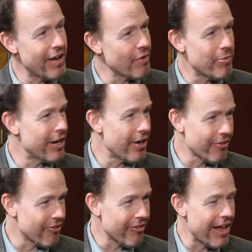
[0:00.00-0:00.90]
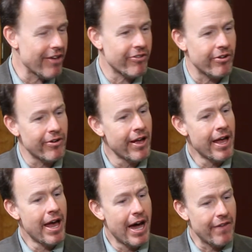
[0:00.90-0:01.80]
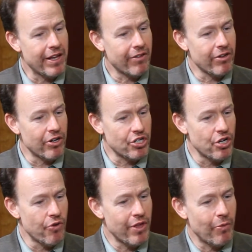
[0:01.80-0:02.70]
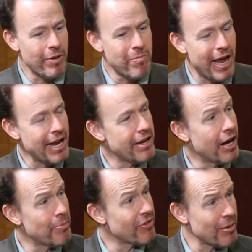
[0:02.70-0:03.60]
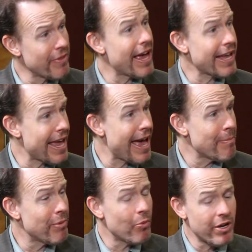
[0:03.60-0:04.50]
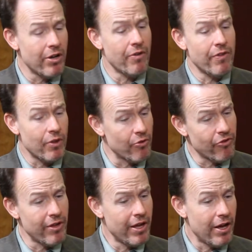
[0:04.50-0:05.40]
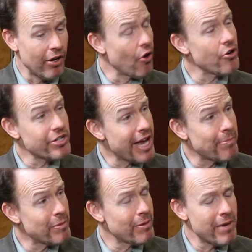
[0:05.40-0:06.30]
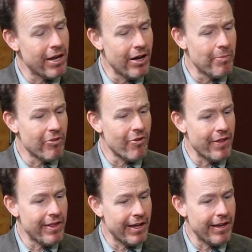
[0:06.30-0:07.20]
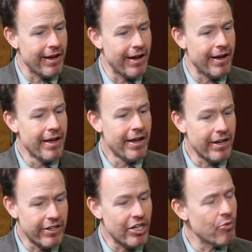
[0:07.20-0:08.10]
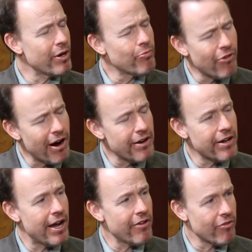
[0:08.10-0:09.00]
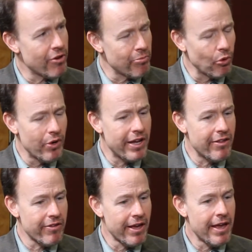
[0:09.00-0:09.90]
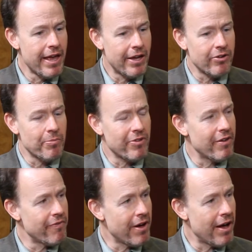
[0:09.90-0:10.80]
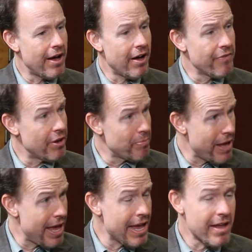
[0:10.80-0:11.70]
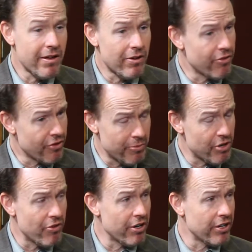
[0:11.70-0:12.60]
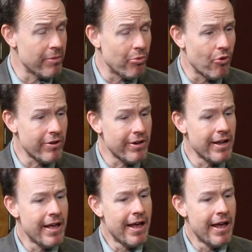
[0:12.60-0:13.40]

to everybody else's last year, I think it's going to show that we made up some of that gap, but we know that there was a large gap to be made up. So I think continuing to prioritize our employees in terms of their pay is going to be critically important.